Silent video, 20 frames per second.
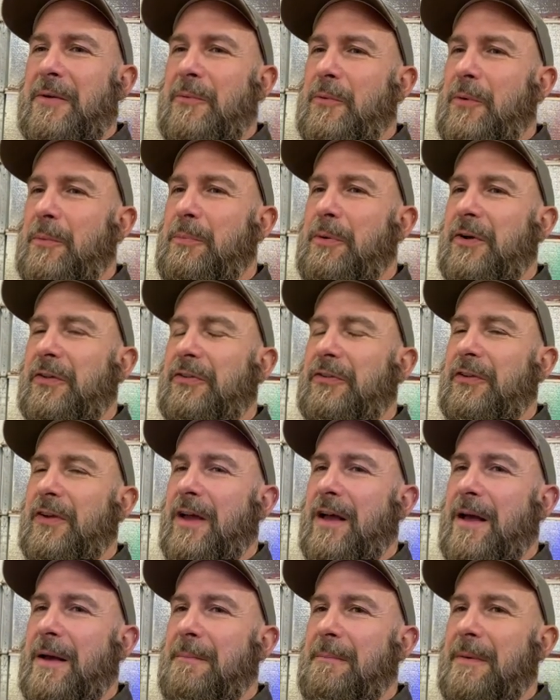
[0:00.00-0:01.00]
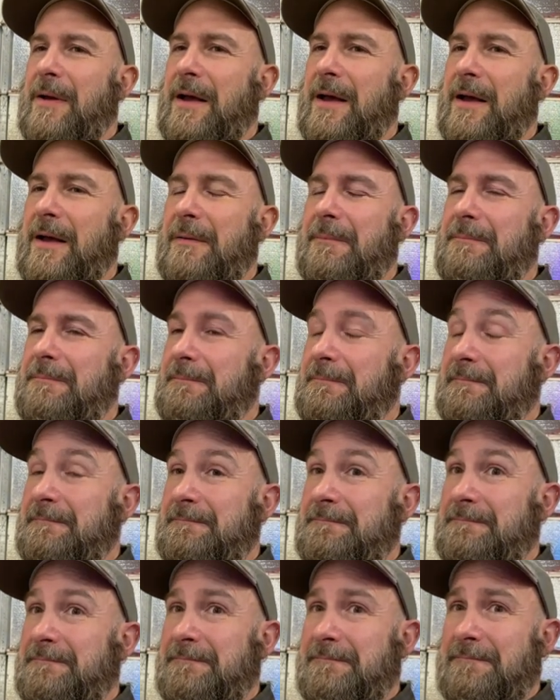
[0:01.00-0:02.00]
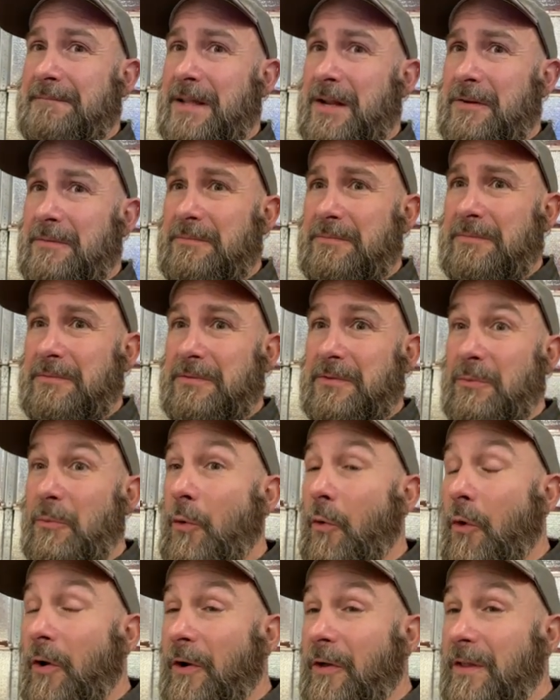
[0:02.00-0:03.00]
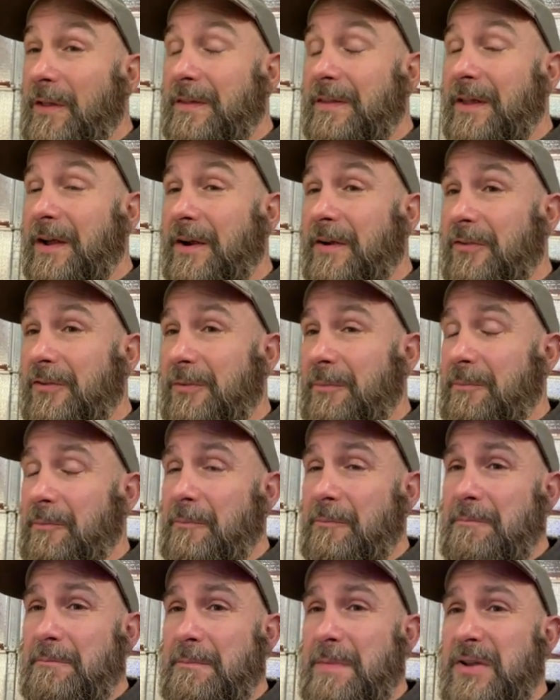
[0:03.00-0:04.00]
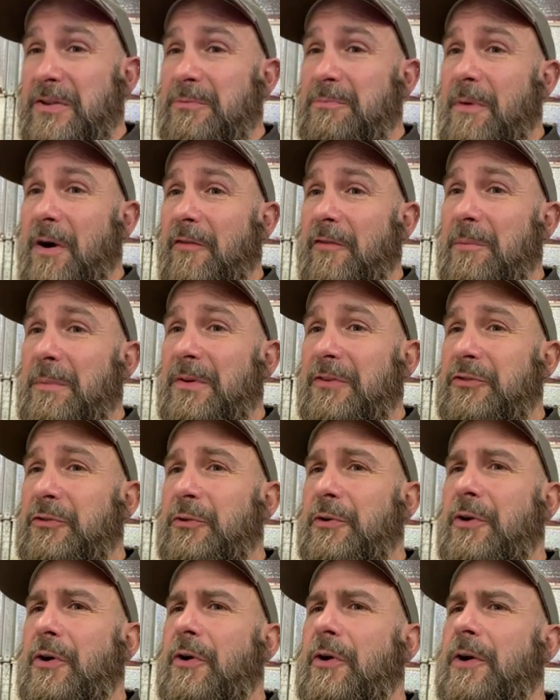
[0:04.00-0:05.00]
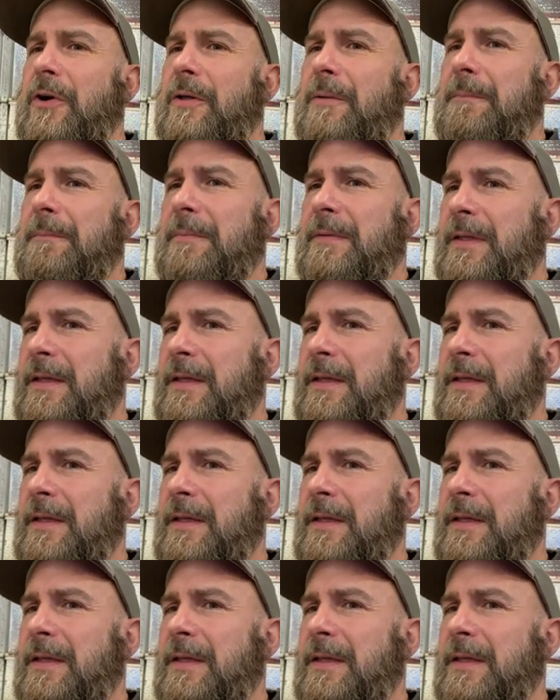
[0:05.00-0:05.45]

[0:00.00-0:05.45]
We'll put some some oil in there, some Marvel Mystery Oil,